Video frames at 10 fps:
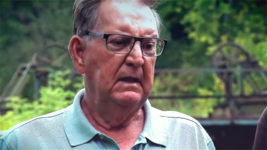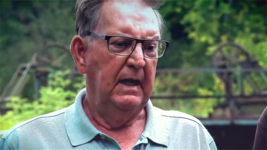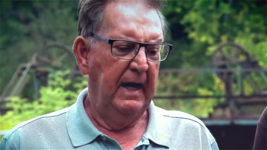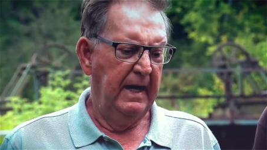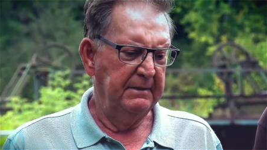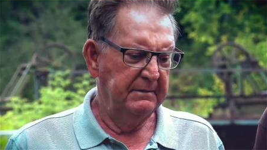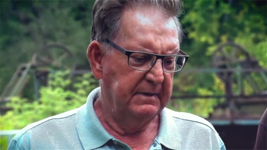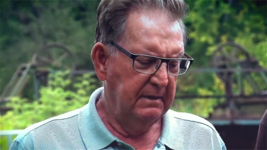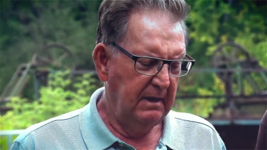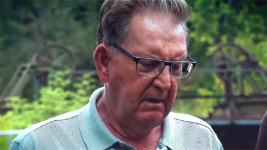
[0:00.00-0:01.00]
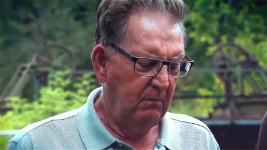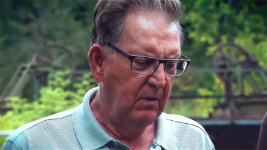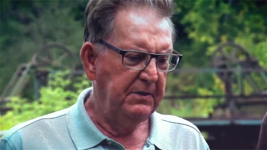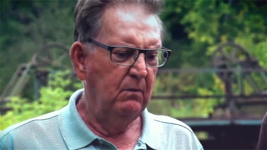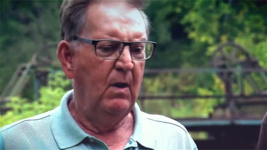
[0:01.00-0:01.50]
And
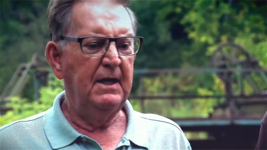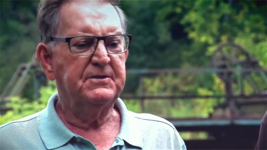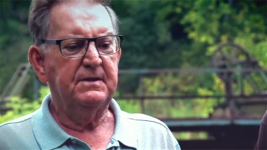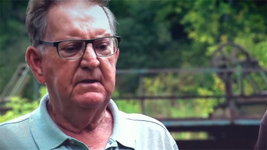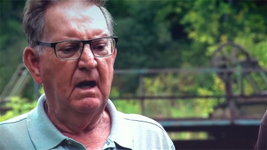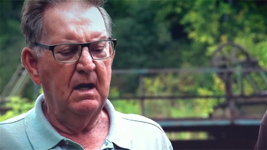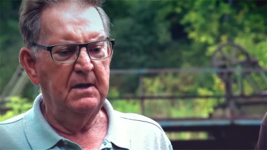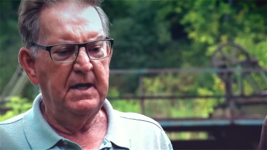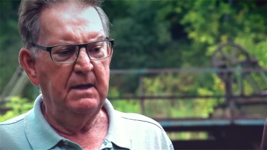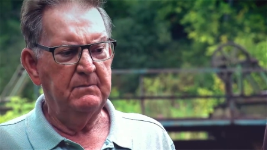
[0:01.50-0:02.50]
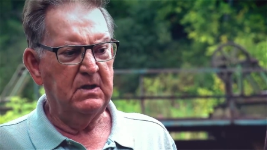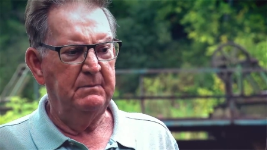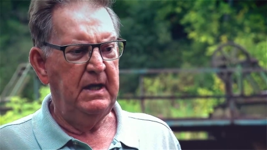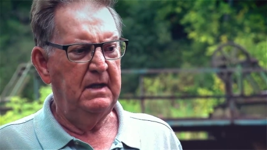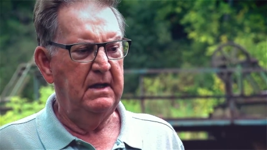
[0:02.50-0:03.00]
when you watched R&M
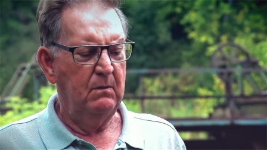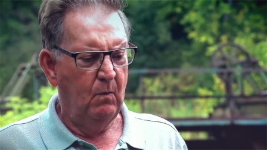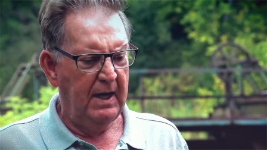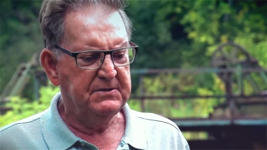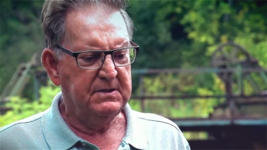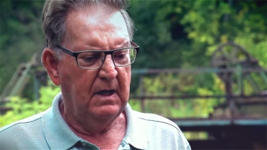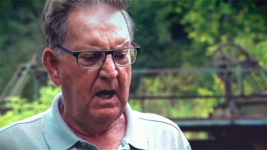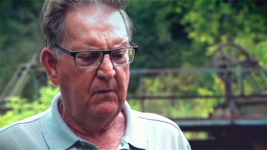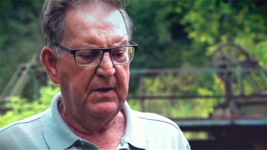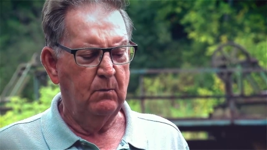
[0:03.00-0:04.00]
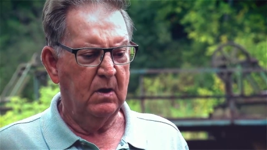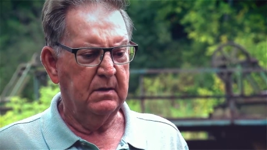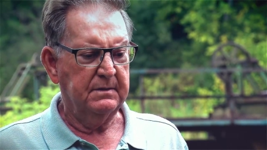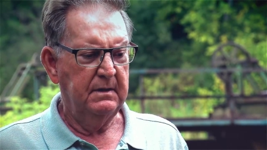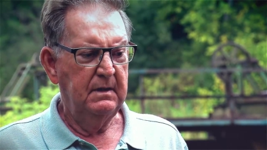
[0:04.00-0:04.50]
come in and watched how they worked,